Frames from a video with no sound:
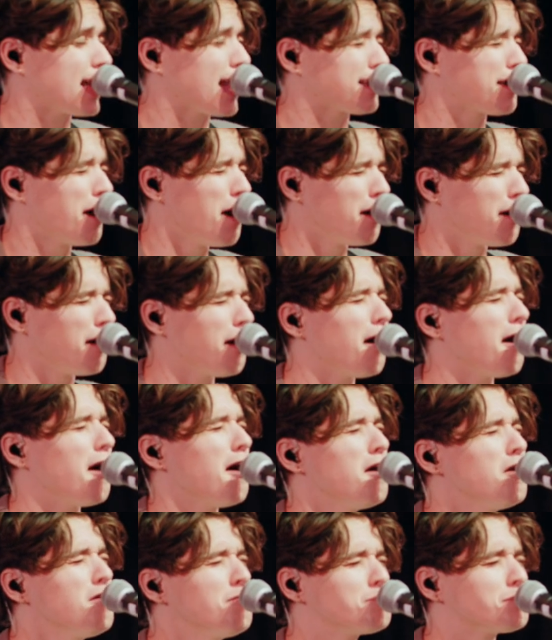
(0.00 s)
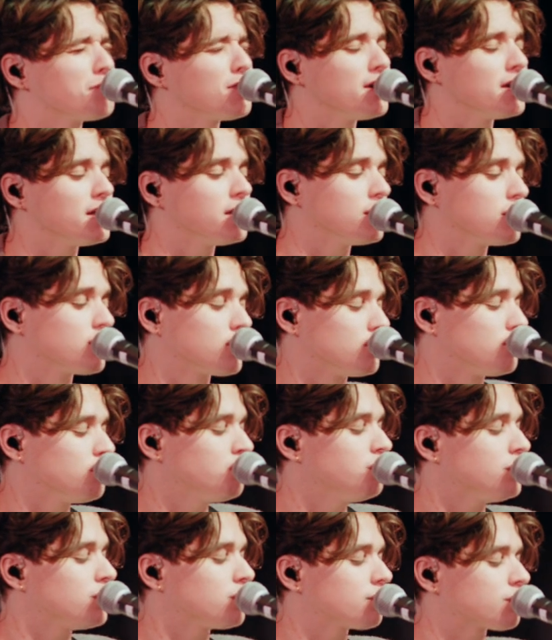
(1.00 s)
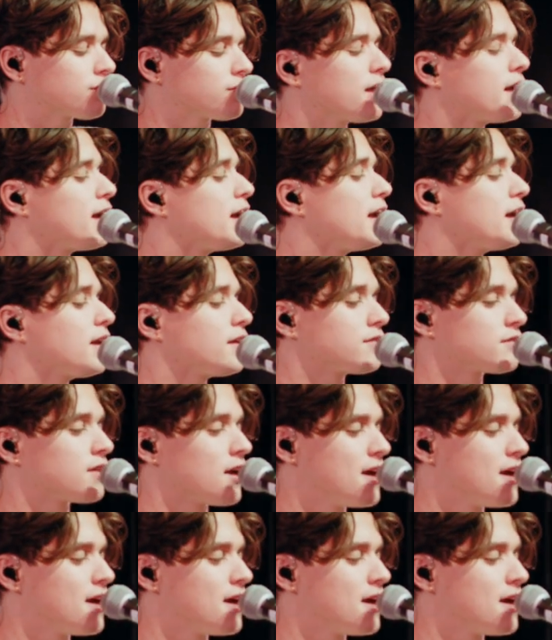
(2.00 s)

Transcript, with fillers: like heartbreak and mistake.